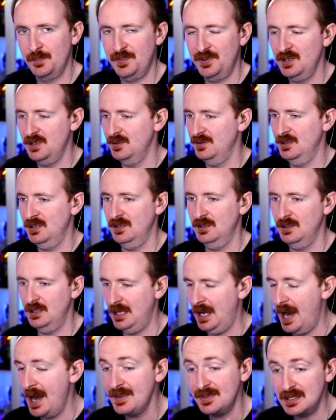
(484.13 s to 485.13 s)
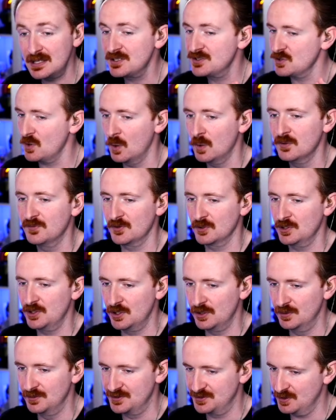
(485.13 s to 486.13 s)
I think it's
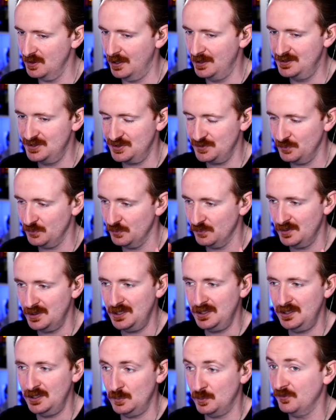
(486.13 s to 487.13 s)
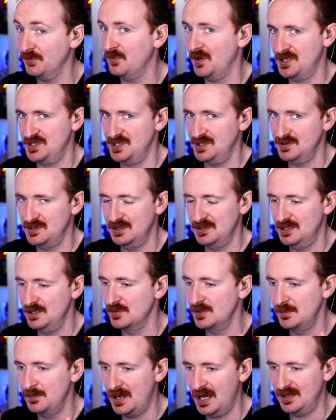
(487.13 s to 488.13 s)
overused. So it's really refreshing to hear
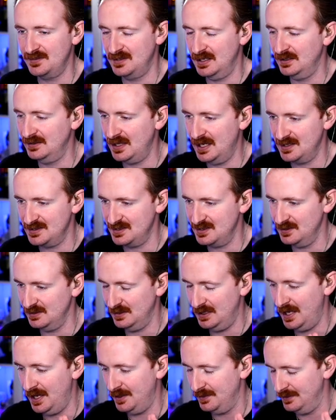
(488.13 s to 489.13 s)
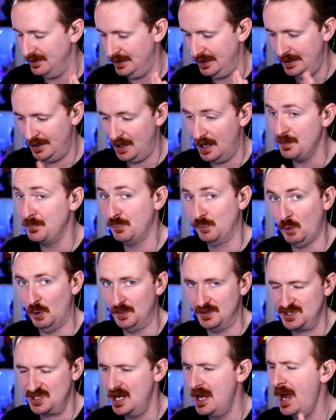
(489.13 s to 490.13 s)
them not take that
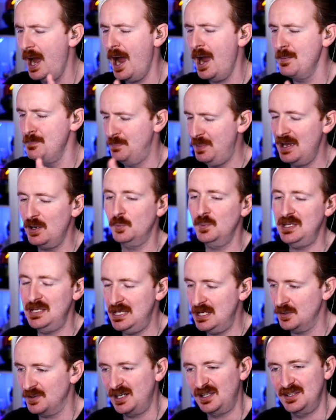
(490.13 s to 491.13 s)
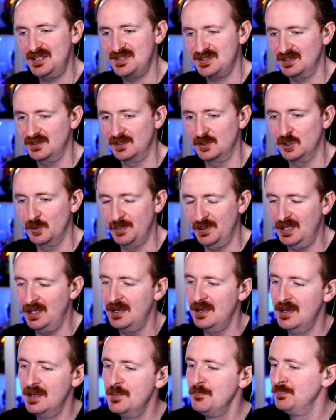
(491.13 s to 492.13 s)
approach. I bet we hear it at least a little bit.
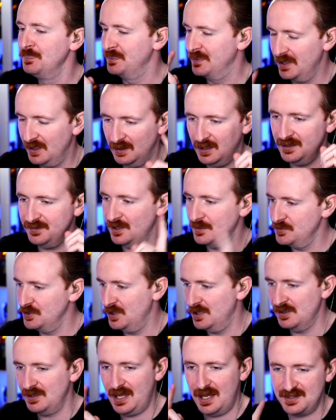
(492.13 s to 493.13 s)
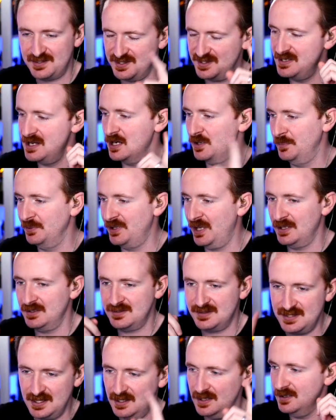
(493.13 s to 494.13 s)
A lot of times you hear that snare build, that